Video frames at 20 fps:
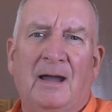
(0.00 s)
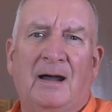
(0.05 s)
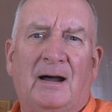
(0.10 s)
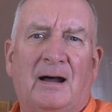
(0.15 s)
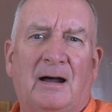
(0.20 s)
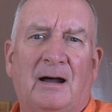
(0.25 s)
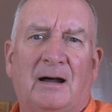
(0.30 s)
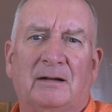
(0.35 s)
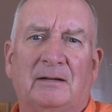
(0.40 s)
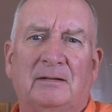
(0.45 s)

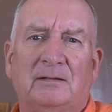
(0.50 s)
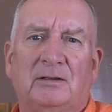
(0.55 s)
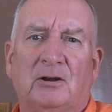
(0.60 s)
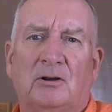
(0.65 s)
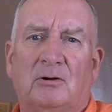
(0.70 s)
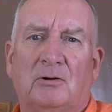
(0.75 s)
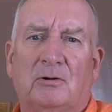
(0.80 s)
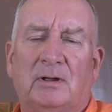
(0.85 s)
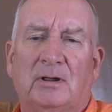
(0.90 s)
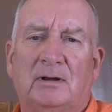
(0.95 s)
Uh, you
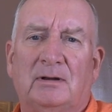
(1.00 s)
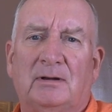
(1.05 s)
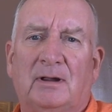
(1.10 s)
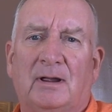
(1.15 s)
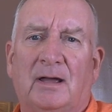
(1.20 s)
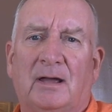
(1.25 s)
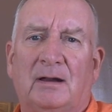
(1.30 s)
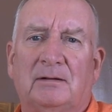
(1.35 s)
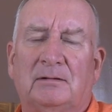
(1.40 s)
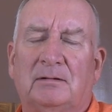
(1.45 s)
know, and,
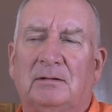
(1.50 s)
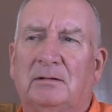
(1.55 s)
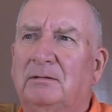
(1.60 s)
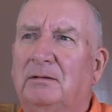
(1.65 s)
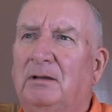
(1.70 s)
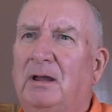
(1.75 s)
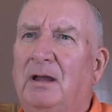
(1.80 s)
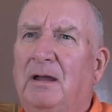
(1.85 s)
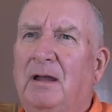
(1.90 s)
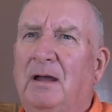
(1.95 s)
and
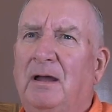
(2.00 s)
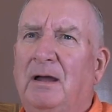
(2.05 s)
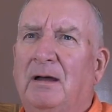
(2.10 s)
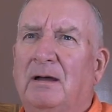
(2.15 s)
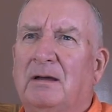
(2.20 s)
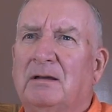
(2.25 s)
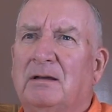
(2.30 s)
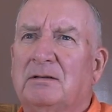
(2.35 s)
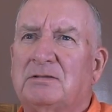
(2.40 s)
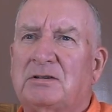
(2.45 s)

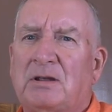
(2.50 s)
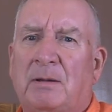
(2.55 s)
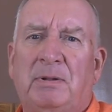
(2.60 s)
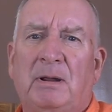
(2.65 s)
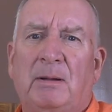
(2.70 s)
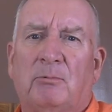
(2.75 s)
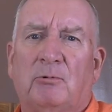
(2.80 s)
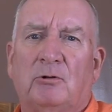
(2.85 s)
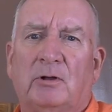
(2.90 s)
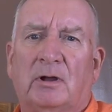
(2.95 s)
some
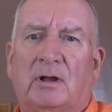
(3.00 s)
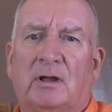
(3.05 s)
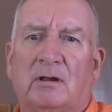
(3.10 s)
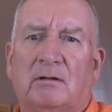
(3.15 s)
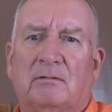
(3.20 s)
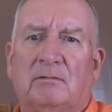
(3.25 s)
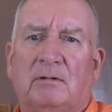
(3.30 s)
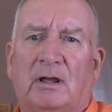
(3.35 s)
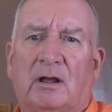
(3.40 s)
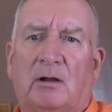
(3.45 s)
people look at
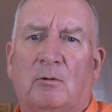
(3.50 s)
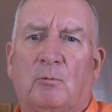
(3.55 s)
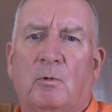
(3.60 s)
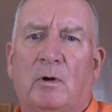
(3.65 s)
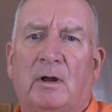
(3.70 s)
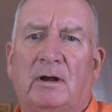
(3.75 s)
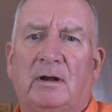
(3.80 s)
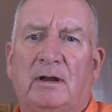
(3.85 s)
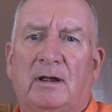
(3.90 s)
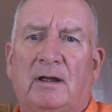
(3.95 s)
it like a
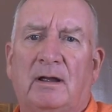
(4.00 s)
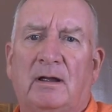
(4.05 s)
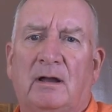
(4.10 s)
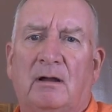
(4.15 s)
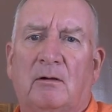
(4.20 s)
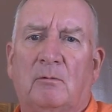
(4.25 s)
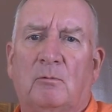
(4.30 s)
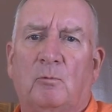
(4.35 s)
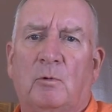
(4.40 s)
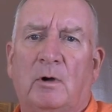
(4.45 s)
one and
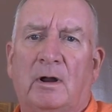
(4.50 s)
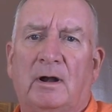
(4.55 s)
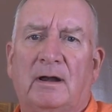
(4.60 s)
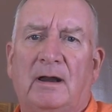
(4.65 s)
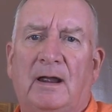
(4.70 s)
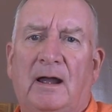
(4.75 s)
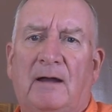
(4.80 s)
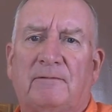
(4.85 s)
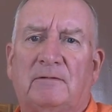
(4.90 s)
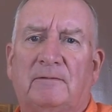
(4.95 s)
a, a one
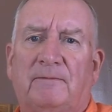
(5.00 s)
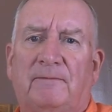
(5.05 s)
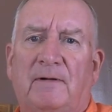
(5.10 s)
and a half to